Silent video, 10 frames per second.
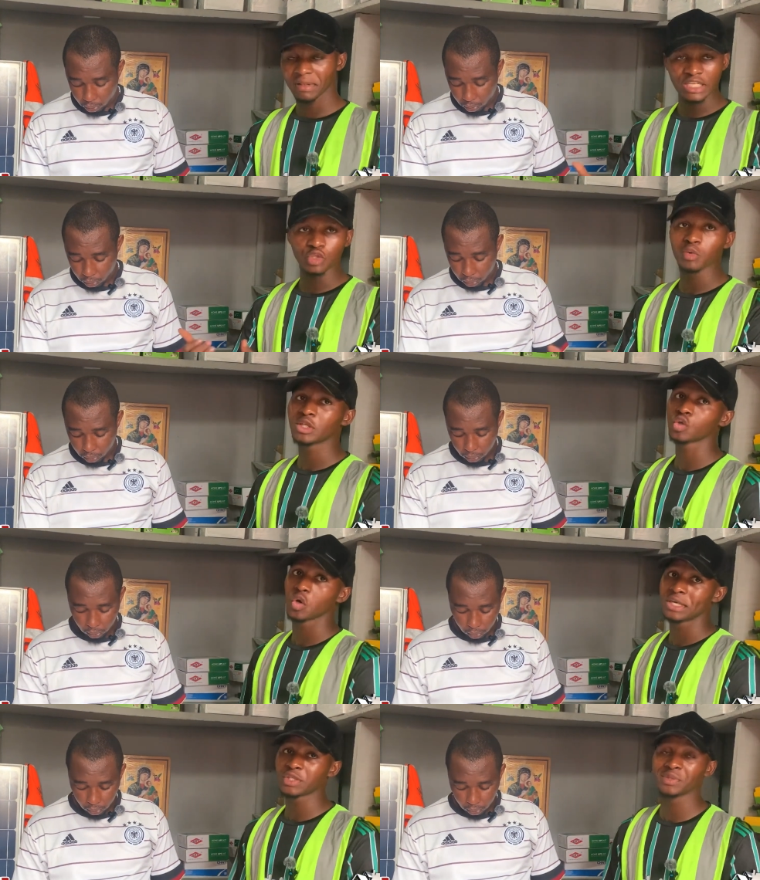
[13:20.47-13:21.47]
Speaker 1: please do that to
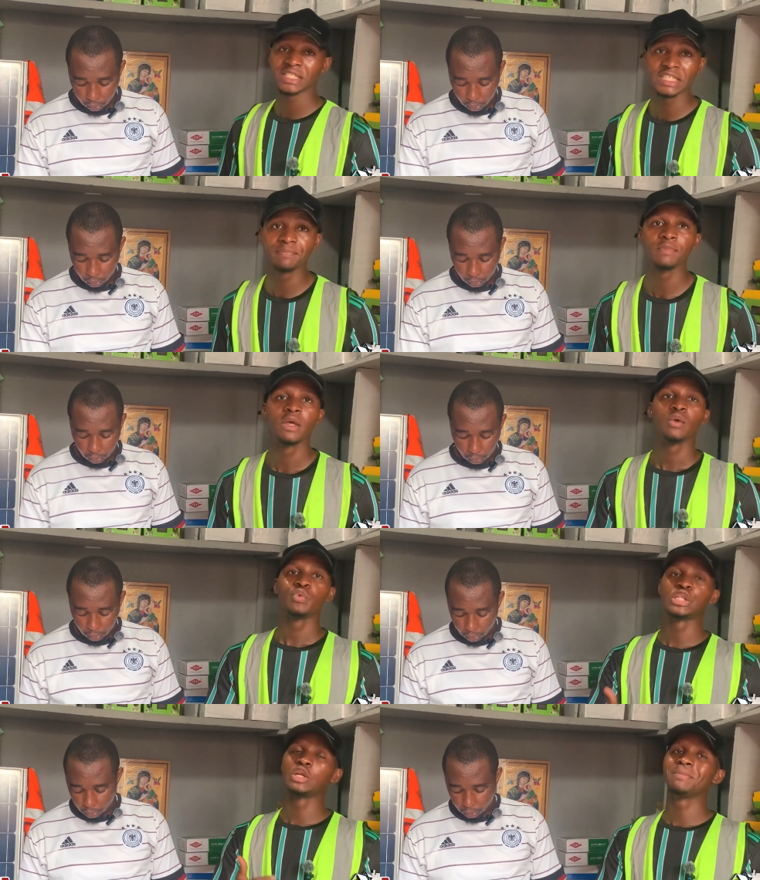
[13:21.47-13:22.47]
connect with him.
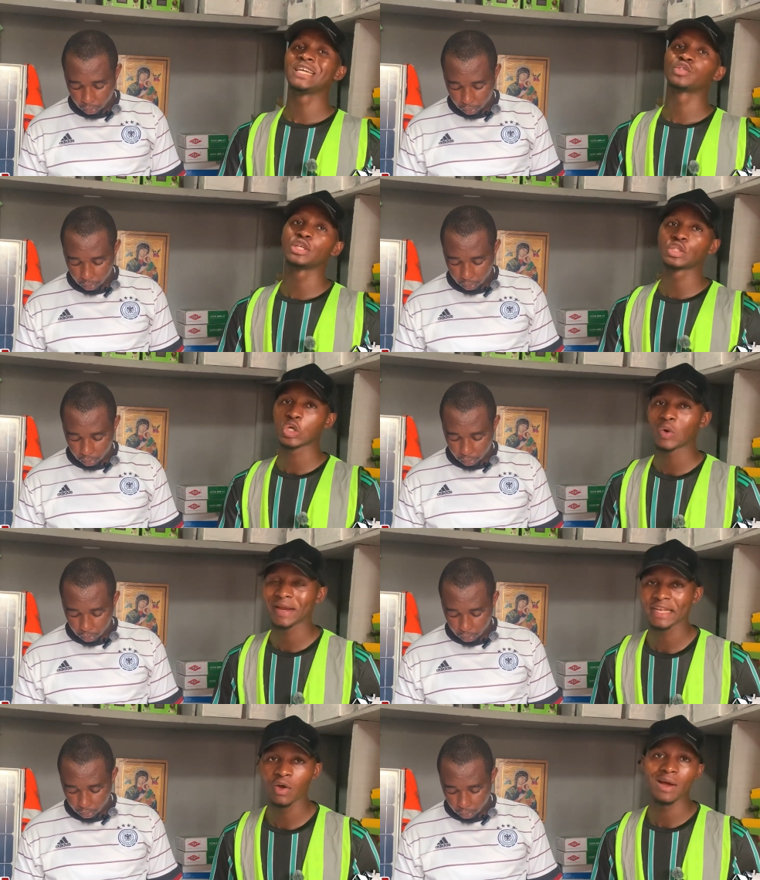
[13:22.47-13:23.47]
The number is going to go
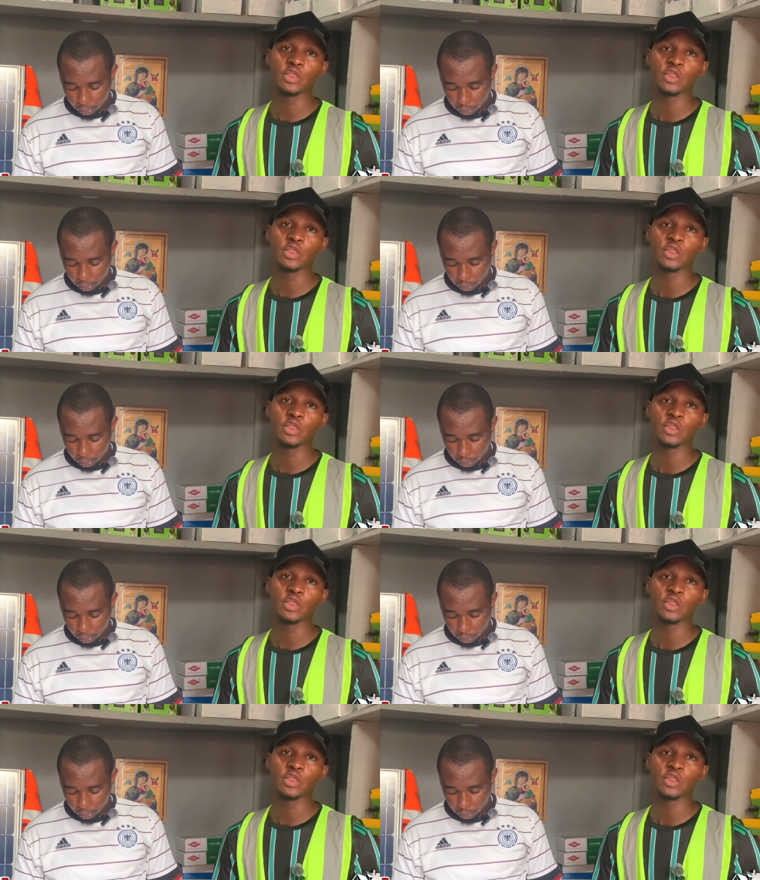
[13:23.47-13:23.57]
right now.